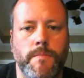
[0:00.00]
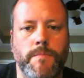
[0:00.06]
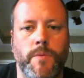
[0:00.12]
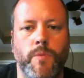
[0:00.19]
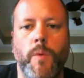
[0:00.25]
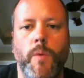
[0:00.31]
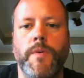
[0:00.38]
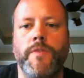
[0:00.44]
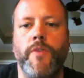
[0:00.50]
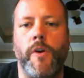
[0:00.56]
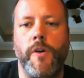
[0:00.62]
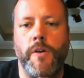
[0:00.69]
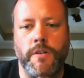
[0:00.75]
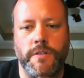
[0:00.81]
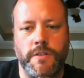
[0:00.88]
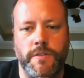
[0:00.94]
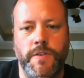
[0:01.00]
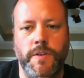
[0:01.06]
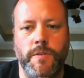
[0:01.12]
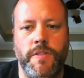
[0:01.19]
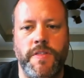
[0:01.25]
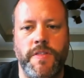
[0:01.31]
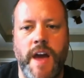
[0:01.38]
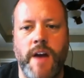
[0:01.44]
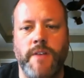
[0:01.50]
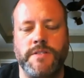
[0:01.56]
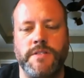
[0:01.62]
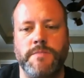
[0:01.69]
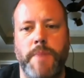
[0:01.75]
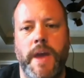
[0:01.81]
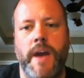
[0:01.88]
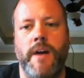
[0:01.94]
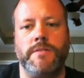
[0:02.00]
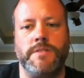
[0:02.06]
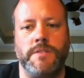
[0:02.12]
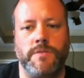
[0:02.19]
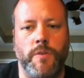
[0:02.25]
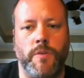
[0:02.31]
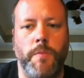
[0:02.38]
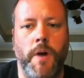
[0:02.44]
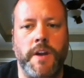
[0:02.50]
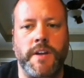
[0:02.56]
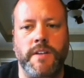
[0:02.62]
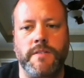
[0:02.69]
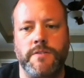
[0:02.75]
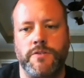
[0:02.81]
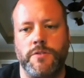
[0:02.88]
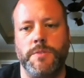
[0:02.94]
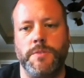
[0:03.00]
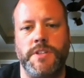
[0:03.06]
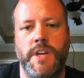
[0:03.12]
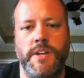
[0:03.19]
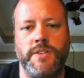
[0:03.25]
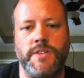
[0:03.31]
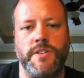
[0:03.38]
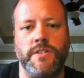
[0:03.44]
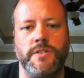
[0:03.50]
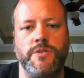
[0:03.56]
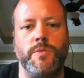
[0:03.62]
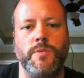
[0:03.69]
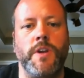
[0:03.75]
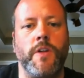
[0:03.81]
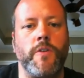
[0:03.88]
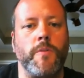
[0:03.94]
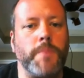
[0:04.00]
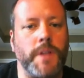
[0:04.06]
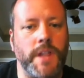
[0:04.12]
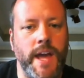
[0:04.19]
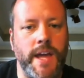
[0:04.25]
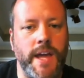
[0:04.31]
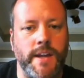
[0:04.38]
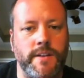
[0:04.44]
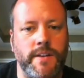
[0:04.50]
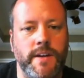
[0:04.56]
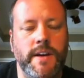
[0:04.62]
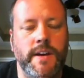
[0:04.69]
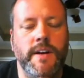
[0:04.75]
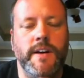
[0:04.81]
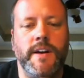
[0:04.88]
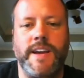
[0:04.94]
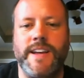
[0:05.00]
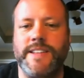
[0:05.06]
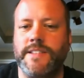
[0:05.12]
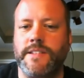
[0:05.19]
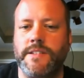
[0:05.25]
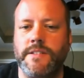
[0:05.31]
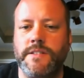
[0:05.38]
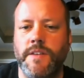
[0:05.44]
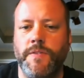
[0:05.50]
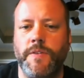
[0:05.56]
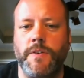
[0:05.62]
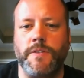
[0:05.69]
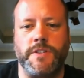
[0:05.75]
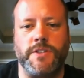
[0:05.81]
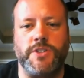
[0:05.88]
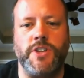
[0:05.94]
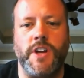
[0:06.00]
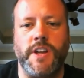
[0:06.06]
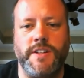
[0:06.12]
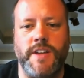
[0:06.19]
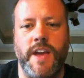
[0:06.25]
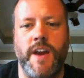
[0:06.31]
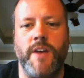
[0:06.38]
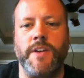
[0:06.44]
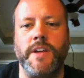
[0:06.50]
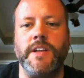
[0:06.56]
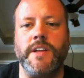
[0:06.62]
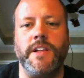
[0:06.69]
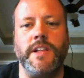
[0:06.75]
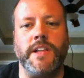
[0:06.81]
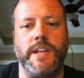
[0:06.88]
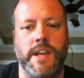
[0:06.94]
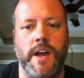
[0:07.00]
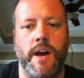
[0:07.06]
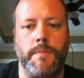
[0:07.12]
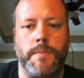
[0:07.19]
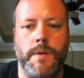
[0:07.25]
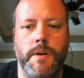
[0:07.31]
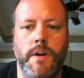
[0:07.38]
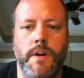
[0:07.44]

But when we've hurled a few thousand pounds of robotic instrumentation to another planet, it gets a little difficult to shut it down and clean up.